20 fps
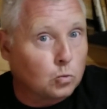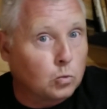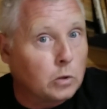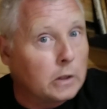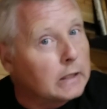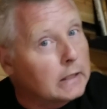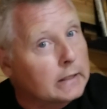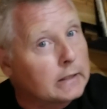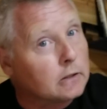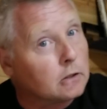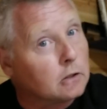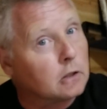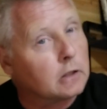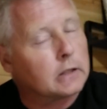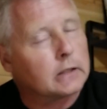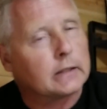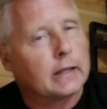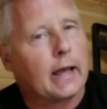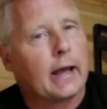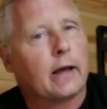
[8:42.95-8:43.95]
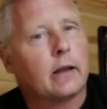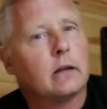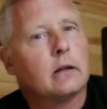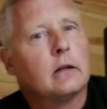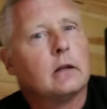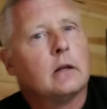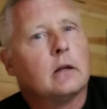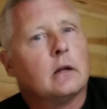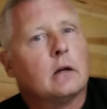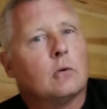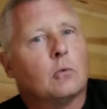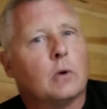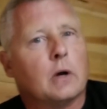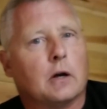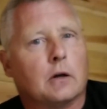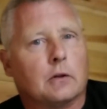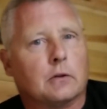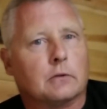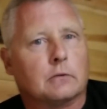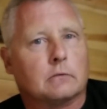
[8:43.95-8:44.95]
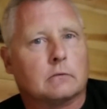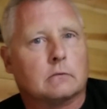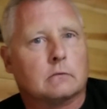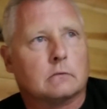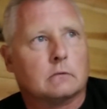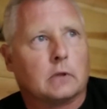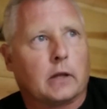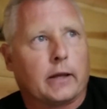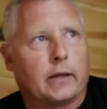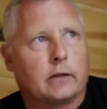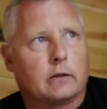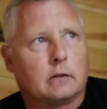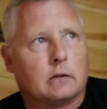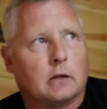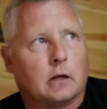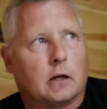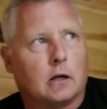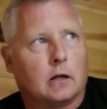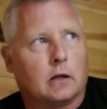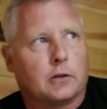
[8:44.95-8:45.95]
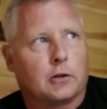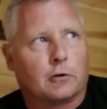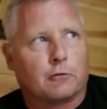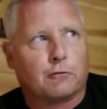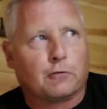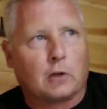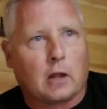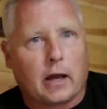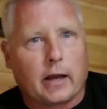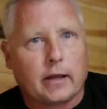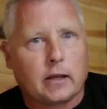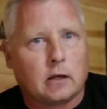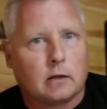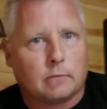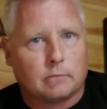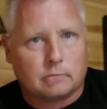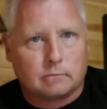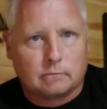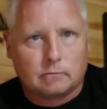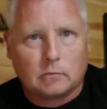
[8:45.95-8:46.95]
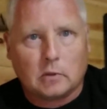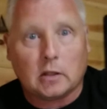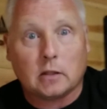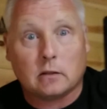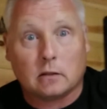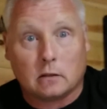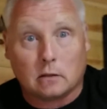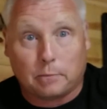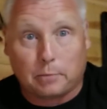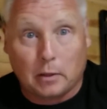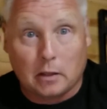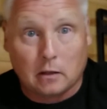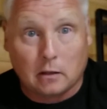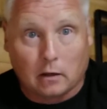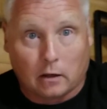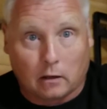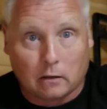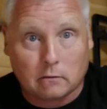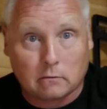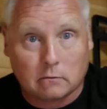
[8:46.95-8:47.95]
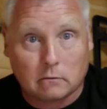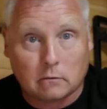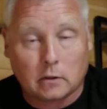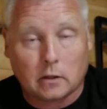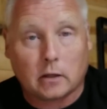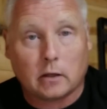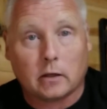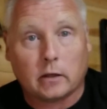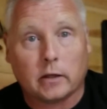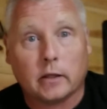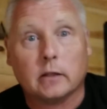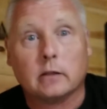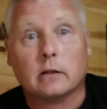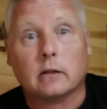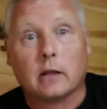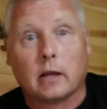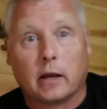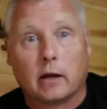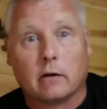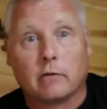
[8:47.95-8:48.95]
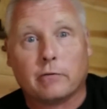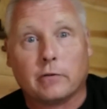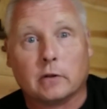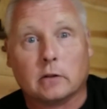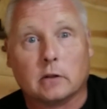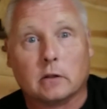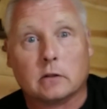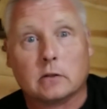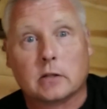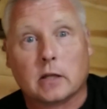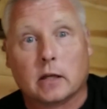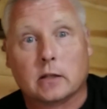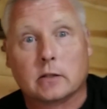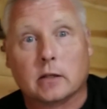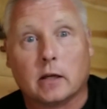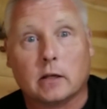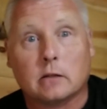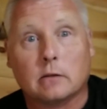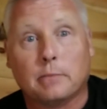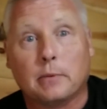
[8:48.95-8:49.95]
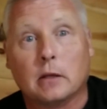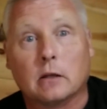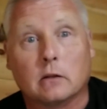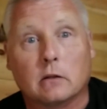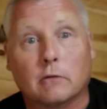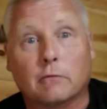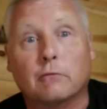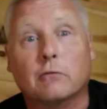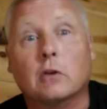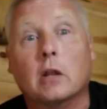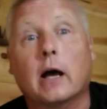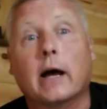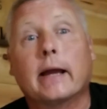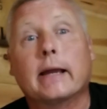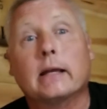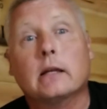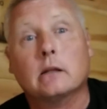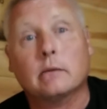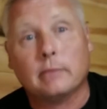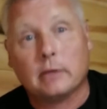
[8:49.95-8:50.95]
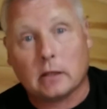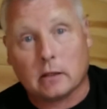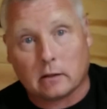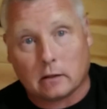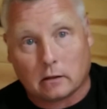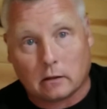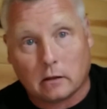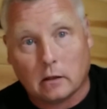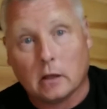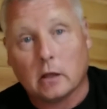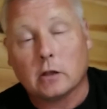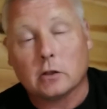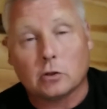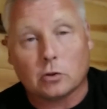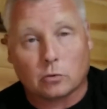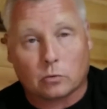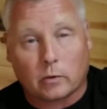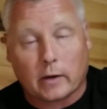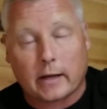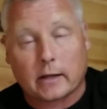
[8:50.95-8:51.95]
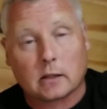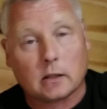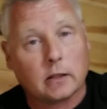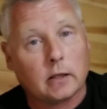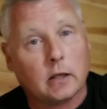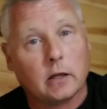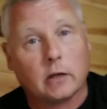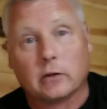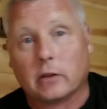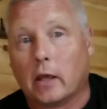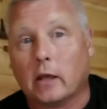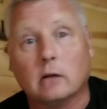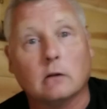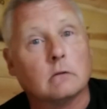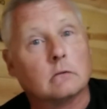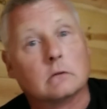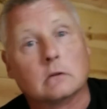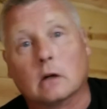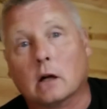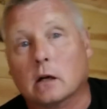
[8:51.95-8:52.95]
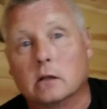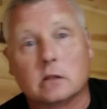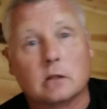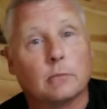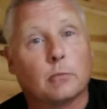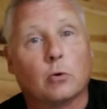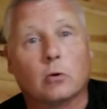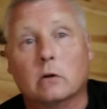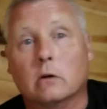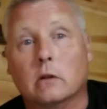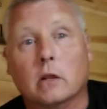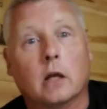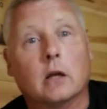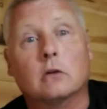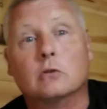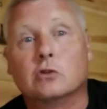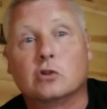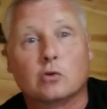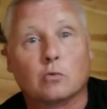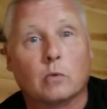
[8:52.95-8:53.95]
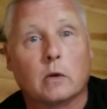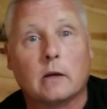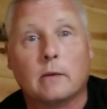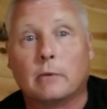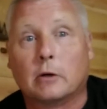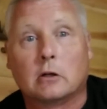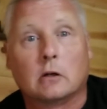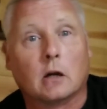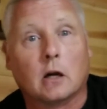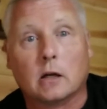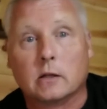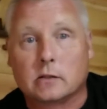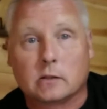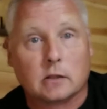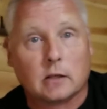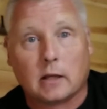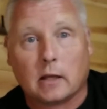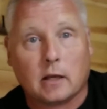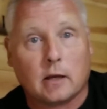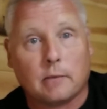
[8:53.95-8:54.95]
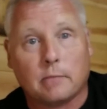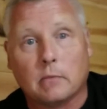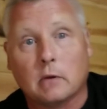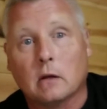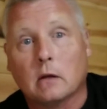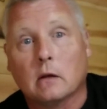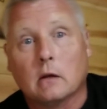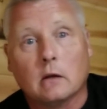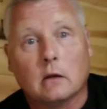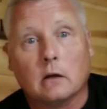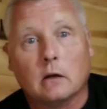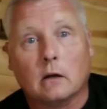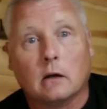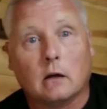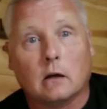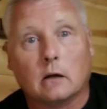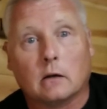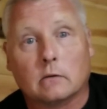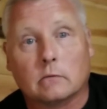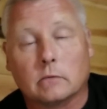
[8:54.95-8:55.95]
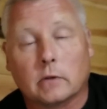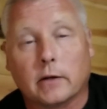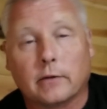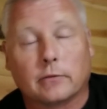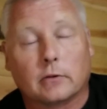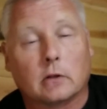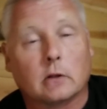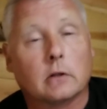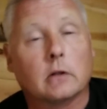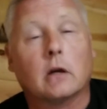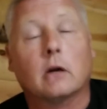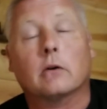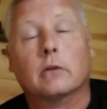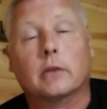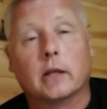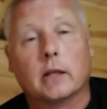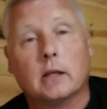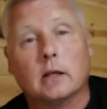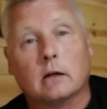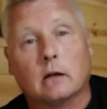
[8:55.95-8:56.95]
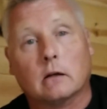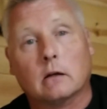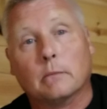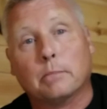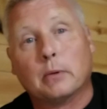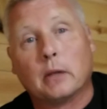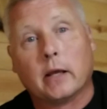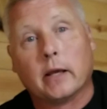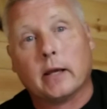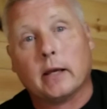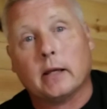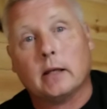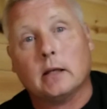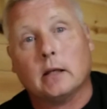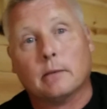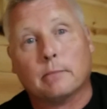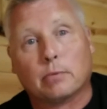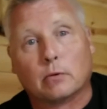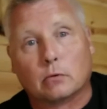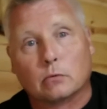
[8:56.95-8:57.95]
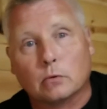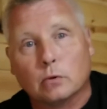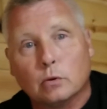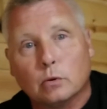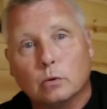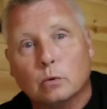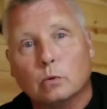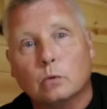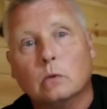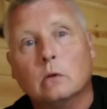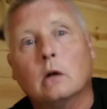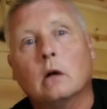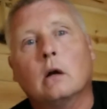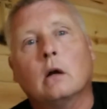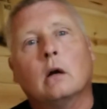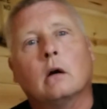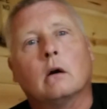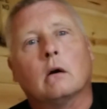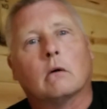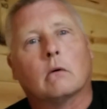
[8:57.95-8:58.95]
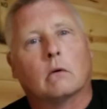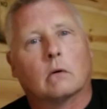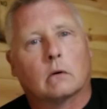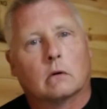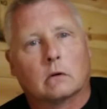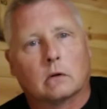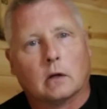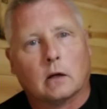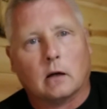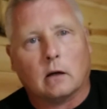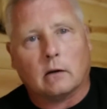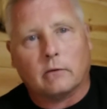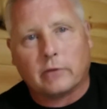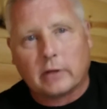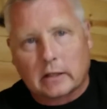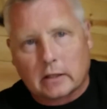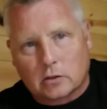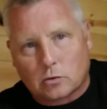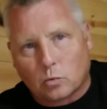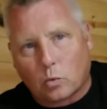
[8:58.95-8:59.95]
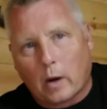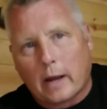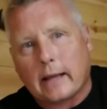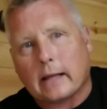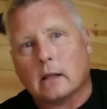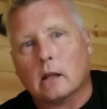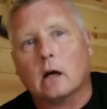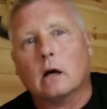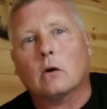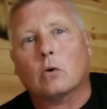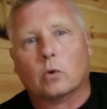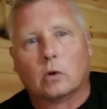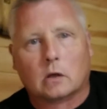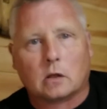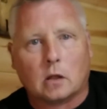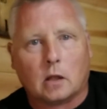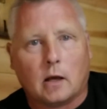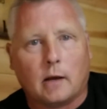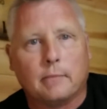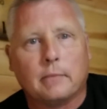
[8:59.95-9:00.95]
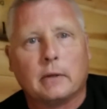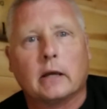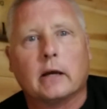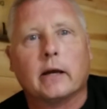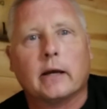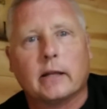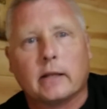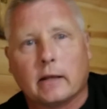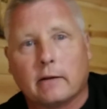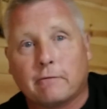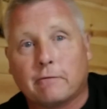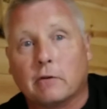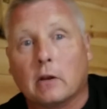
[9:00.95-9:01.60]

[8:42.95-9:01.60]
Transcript: really look at that. Well, like uh, they're flying them into Topeka, uh, into the airfield on the south side of Topeka. They're flying them in directly here. They don't cross the border. They don't swim across the damn uh, river. No, they get on a plane in Peru or uh, Venezuela or Colombia, and they